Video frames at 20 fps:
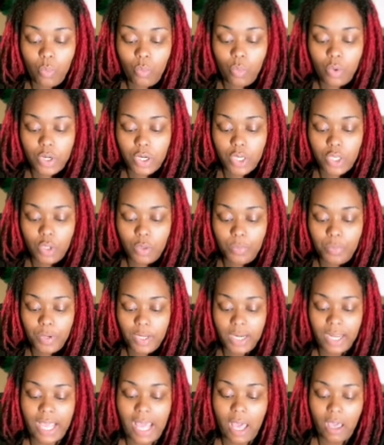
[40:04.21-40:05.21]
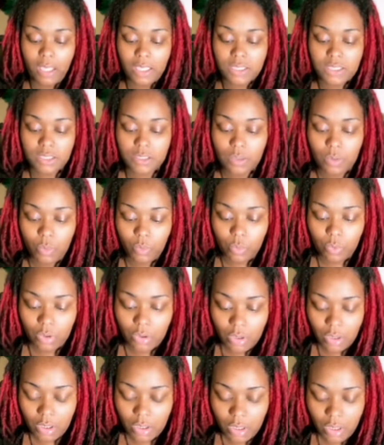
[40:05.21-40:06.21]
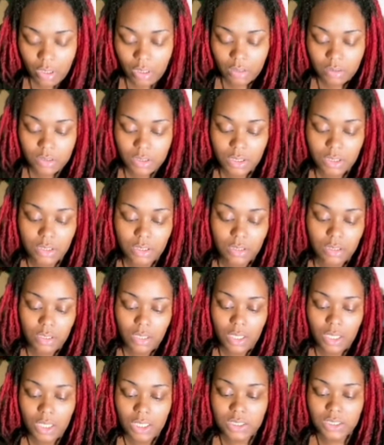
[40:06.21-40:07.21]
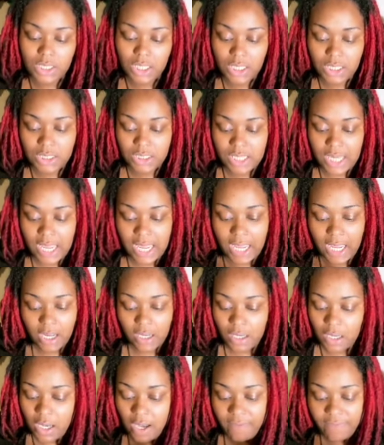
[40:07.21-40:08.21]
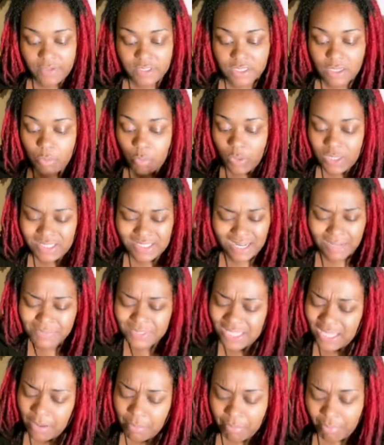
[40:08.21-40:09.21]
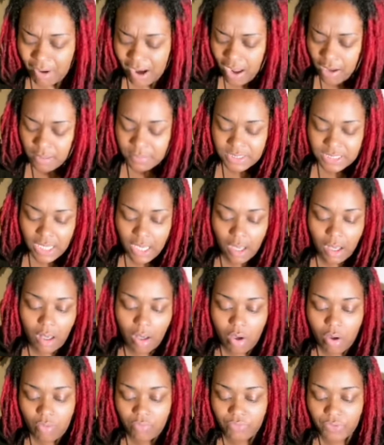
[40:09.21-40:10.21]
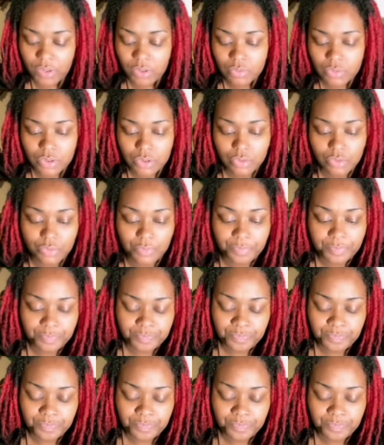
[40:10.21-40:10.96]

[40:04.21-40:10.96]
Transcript: What are you putting out into the world? today. For some reason, I'm seeing brown. I'm seeing gold for you, too.